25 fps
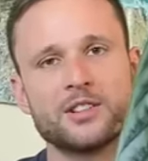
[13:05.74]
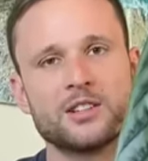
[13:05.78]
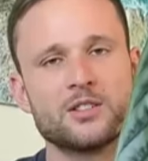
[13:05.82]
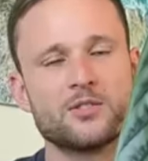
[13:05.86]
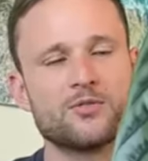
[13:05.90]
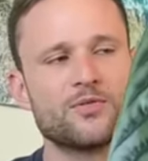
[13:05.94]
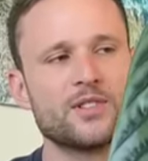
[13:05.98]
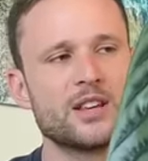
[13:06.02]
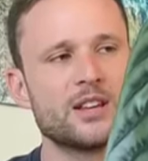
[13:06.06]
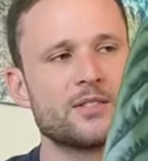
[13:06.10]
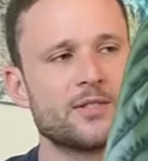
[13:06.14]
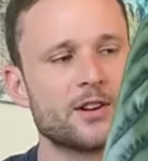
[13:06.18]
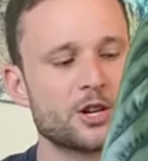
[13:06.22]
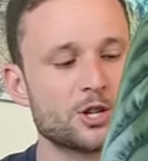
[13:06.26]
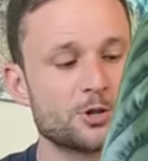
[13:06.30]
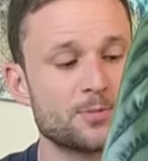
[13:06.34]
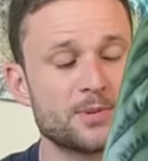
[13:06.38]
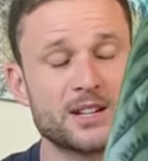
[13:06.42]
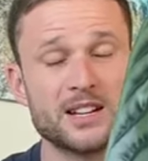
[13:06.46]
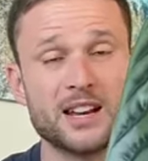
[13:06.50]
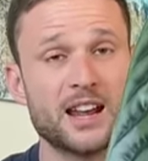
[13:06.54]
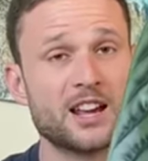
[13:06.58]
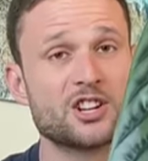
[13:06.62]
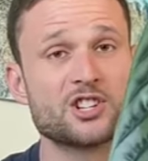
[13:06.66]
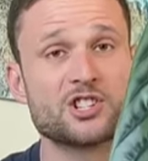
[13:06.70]
the
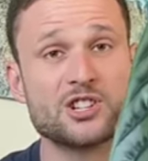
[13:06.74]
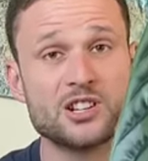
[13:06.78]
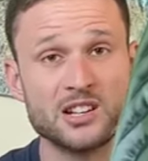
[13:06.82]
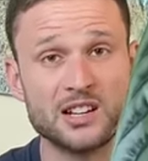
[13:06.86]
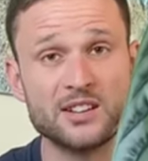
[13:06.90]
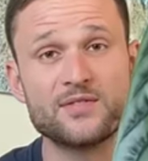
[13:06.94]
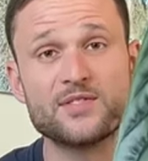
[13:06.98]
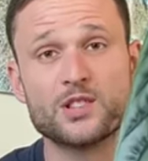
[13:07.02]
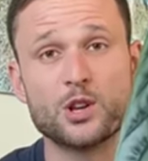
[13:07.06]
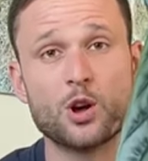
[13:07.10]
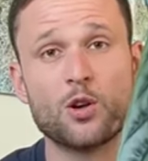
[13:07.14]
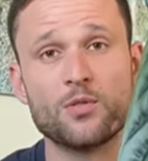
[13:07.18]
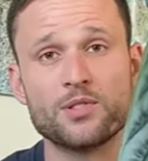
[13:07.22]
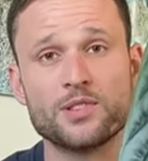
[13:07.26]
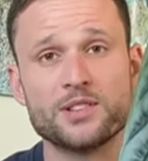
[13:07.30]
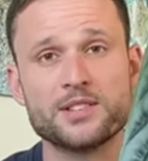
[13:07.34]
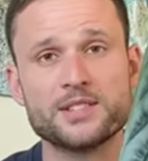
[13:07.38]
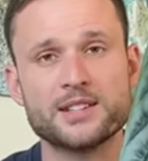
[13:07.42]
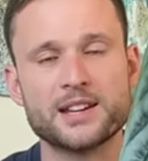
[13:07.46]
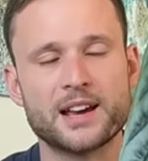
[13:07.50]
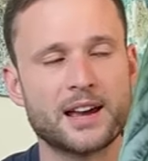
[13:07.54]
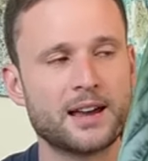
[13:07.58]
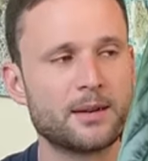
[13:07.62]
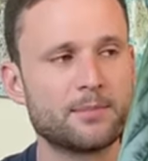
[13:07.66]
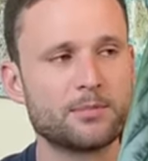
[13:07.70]
rearrangement, it actually lives on this
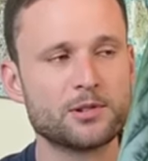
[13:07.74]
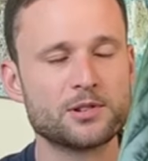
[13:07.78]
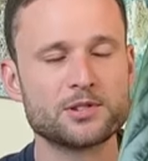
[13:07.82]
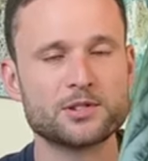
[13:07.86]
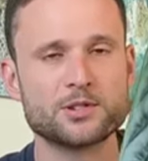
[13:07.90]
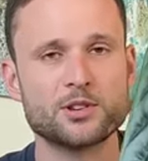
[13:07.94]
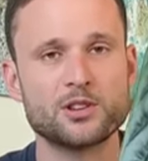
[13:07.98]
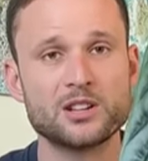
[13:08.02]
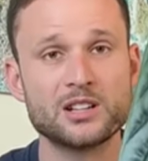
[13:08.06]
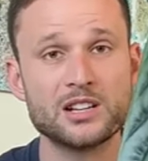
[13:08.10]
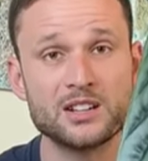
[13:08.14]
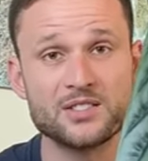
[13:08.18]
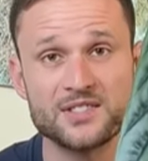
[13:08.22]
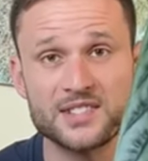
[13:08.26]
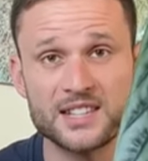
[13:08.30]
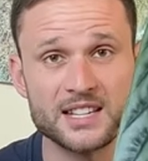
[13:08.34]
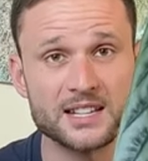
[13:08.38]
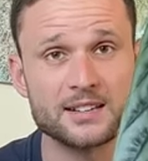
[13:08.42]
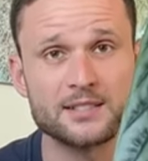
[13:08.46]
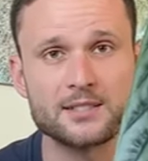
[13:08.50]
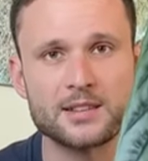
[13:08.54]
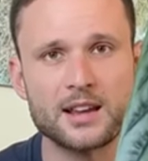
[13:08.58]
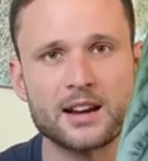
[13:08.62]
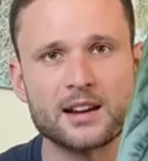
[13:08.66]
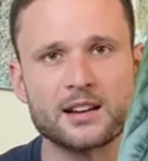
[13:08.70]
table. So it lives
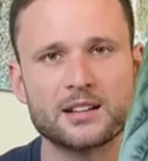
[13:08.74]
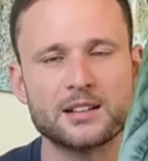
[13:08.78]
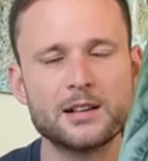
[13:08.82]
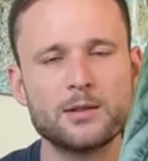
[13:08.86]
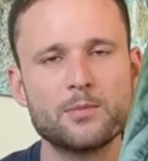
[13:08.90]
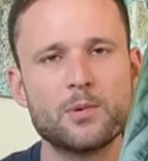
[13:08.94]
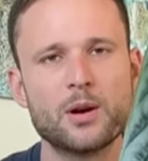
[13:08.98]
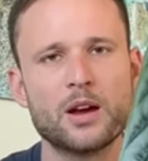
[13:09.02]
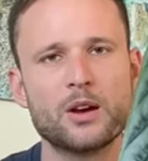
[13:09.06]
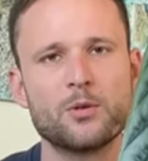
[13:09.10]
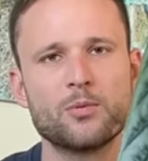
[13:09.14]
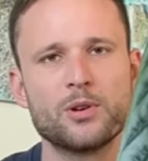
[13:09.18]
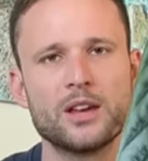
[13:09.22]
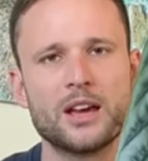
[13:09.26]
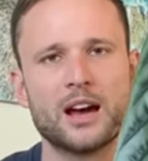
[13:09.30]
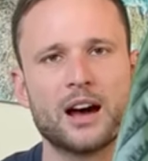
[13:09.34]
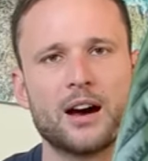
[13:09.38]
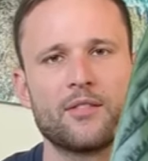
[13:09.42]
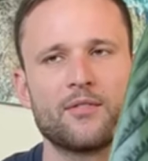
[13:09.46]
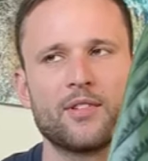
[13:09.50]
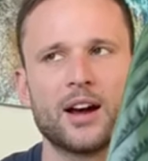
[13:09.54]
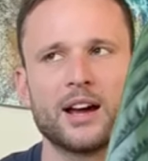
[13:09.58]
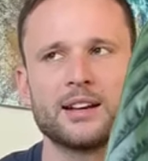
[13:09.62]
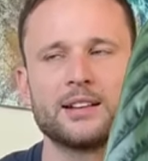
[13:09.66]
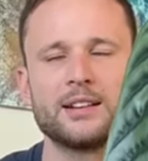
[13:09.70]
exactly where we
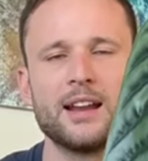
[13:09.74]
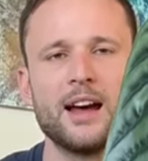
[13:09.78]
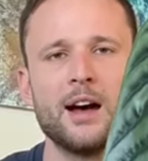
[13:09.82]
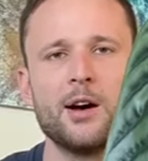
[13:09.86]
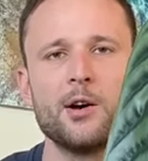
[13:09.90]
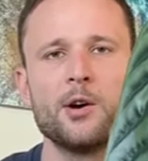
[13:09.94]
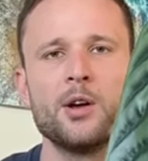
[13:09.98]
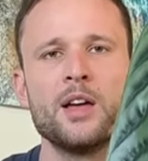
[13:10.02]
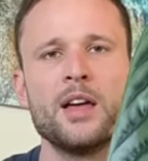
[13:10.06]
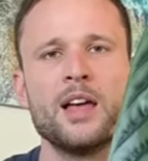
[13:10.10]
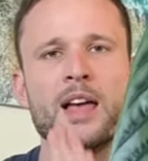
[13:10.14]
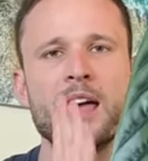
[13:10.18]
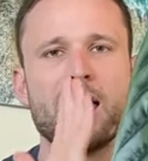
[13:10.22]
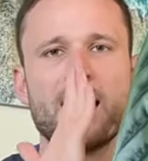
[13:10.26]
are right now.